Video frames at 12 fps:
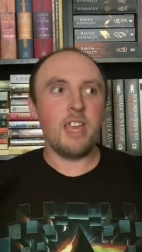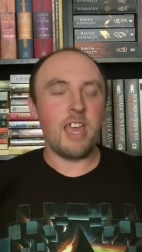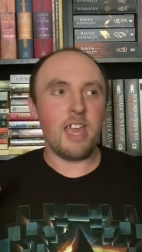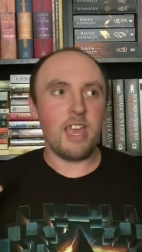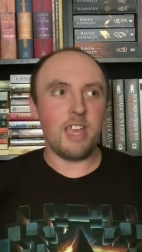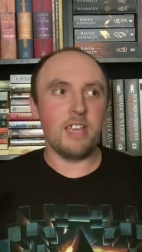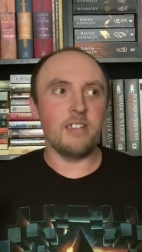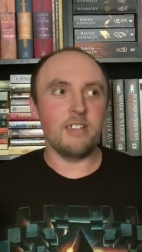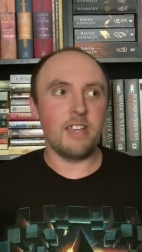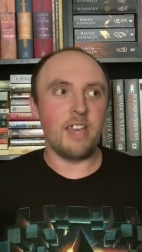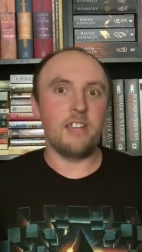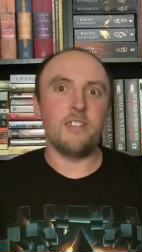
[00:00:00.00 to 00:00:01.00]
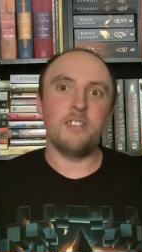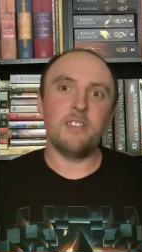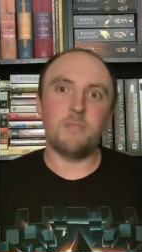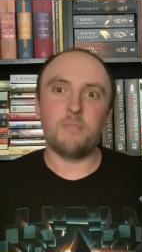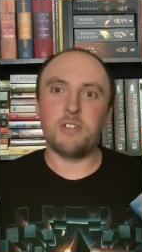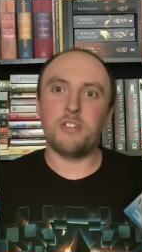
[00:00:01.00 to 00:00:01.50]
and I don't know
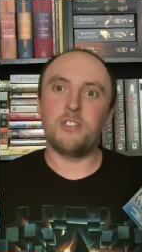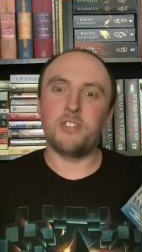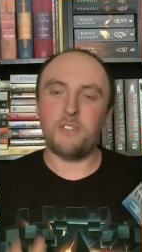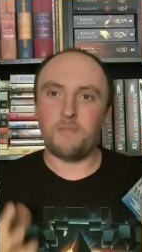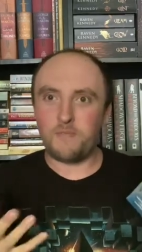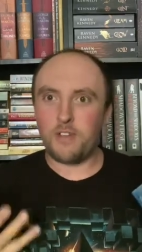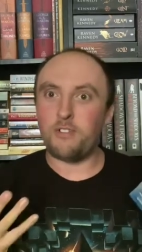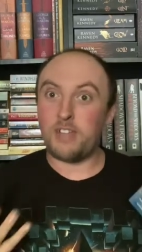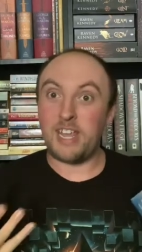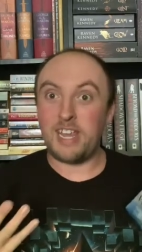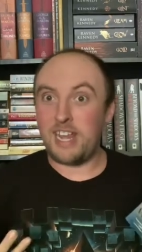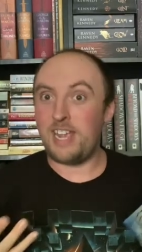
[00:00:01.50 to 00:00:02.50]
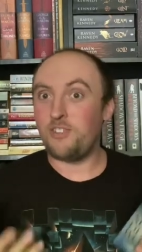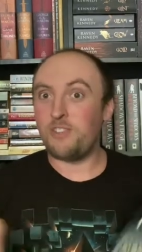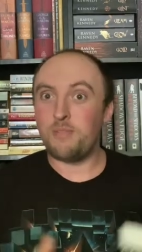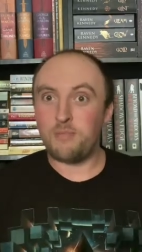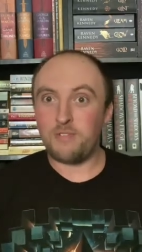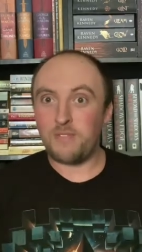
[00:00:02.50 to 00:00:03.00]
this book just felt like an
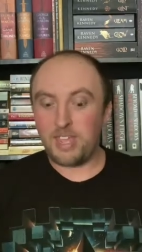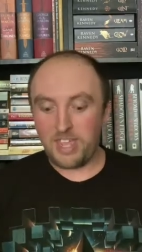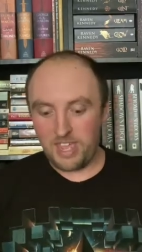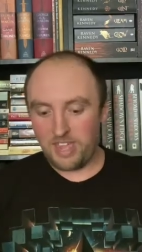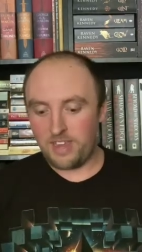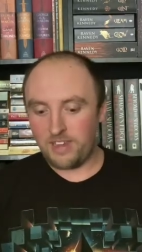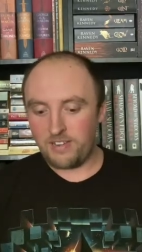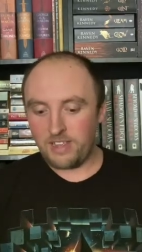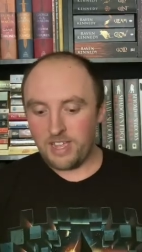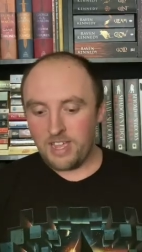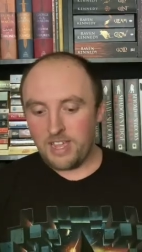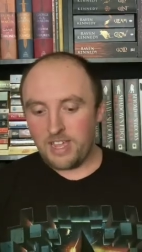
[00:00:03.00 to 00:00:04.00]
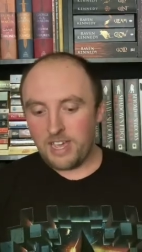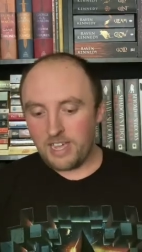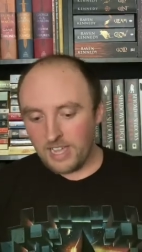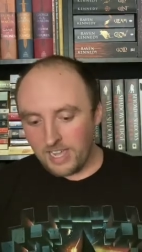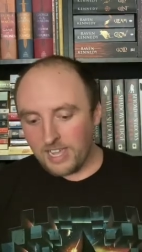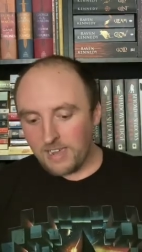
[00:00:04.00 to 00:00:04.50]
action movie and
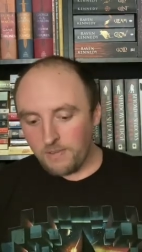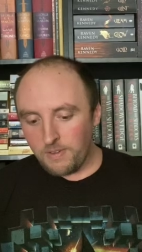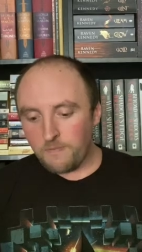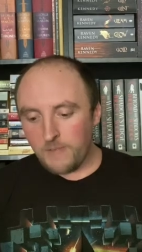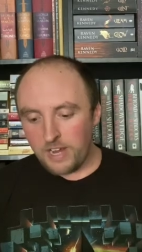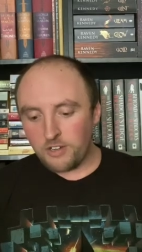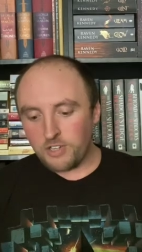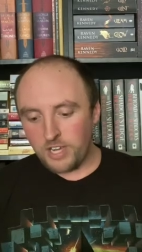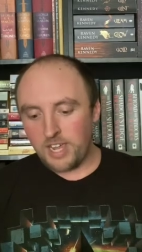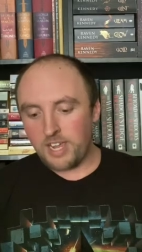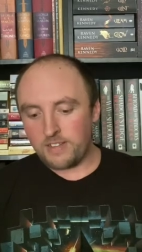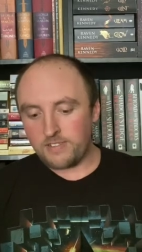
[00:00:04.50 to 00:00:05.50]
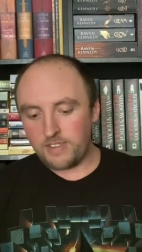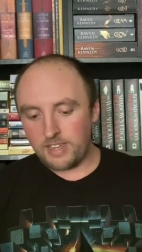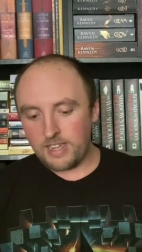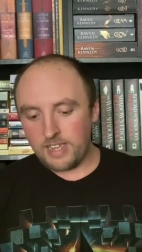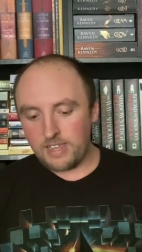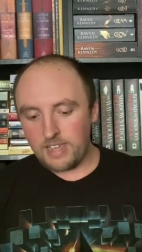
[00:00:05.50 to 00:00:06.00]
I, I gave it a fair chance like
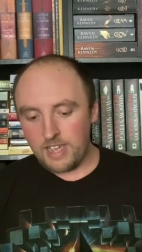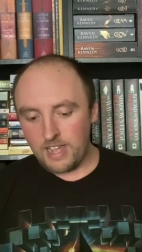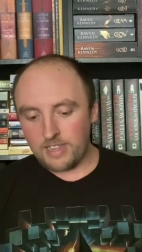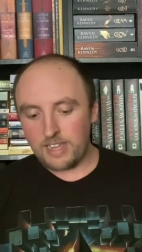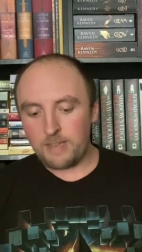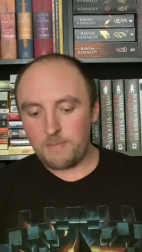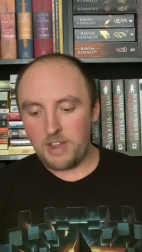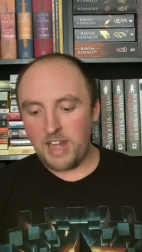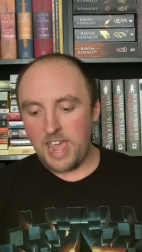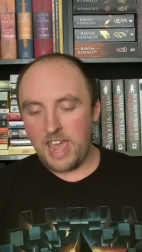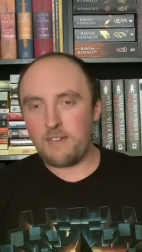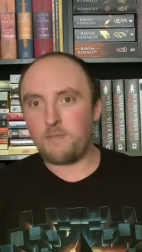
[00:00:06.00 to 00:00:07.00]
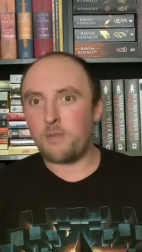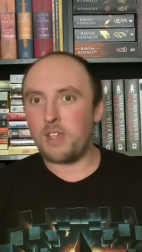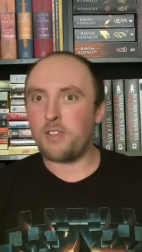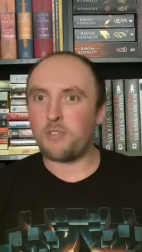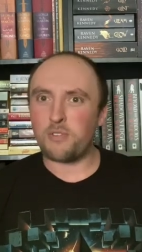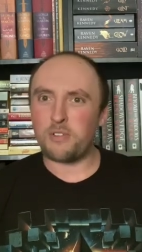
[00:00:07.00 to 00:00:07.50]
I got like about halfway
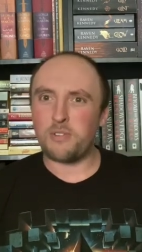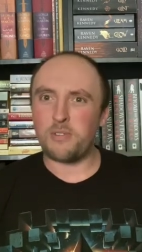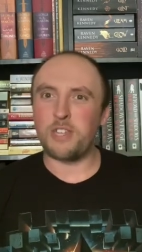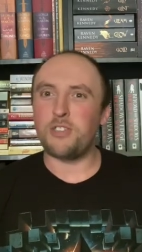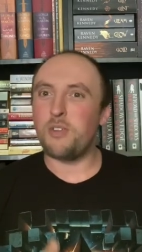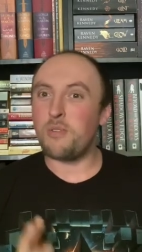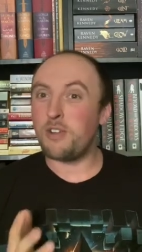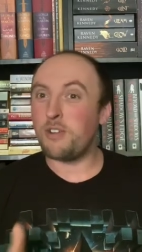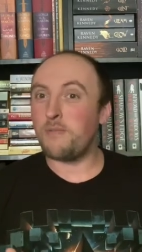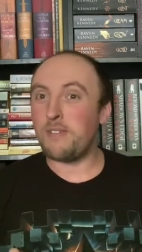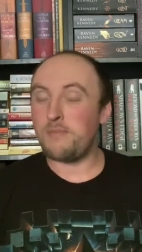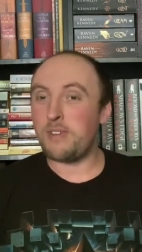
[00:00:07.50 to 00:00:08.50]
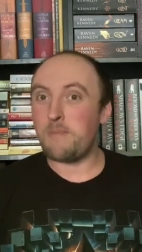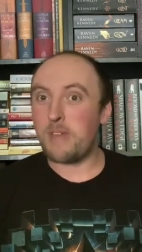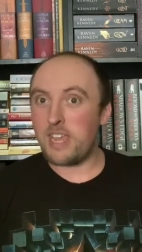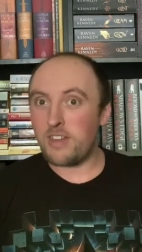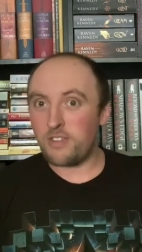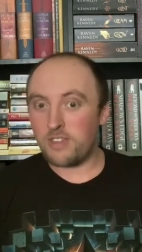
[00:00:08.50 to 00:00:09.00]
through like 250
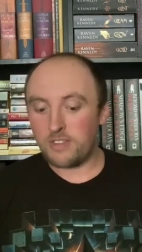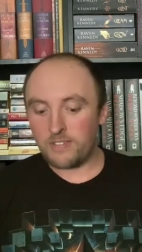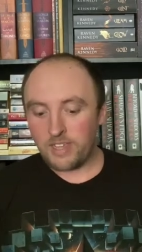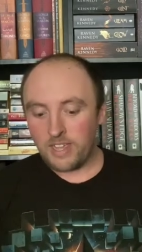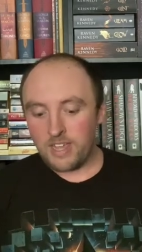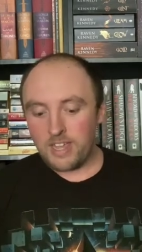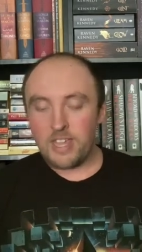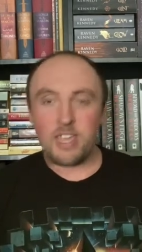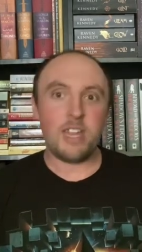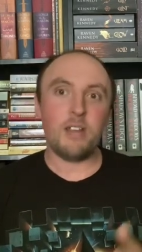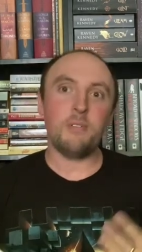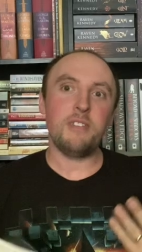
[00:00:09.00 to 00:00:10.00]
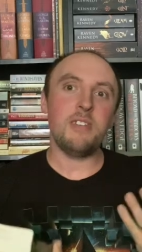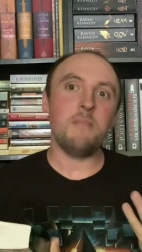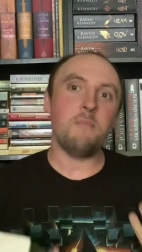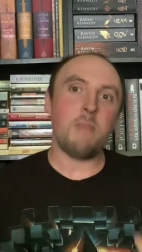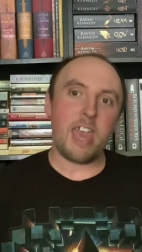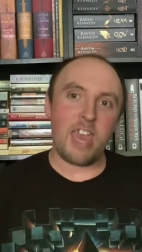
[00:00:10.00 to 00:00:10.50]
pages and it
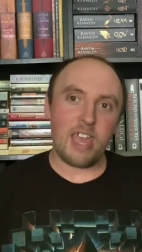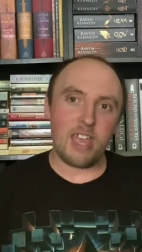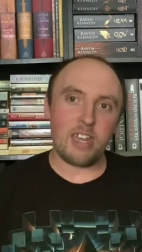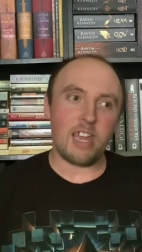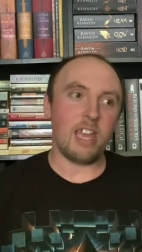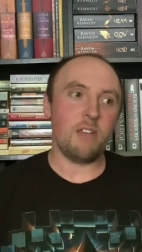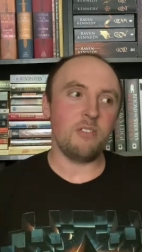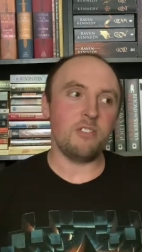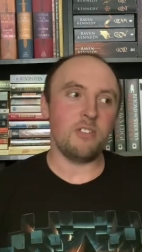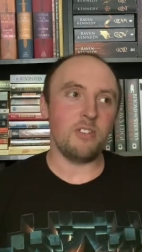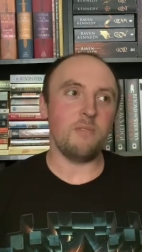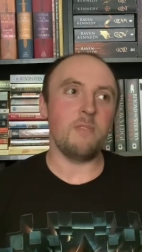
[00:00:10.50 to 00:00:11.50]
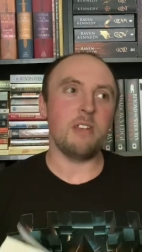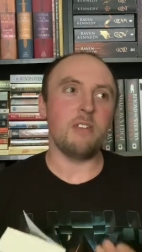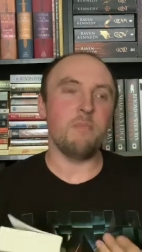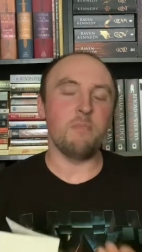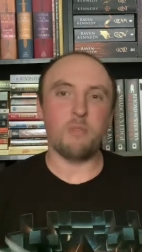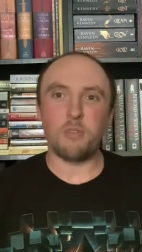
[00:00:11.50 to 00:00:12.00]
wasn't bad I was just very
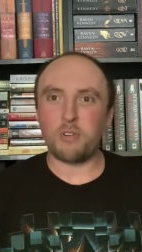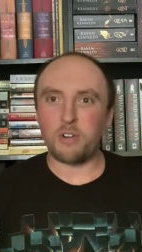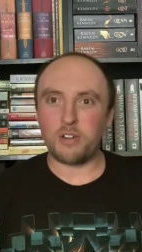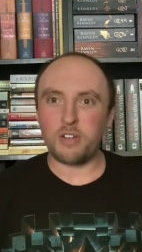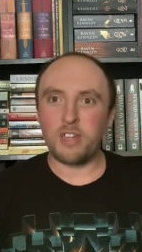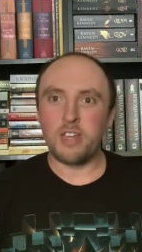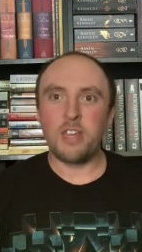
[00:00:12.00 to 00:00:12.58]
bored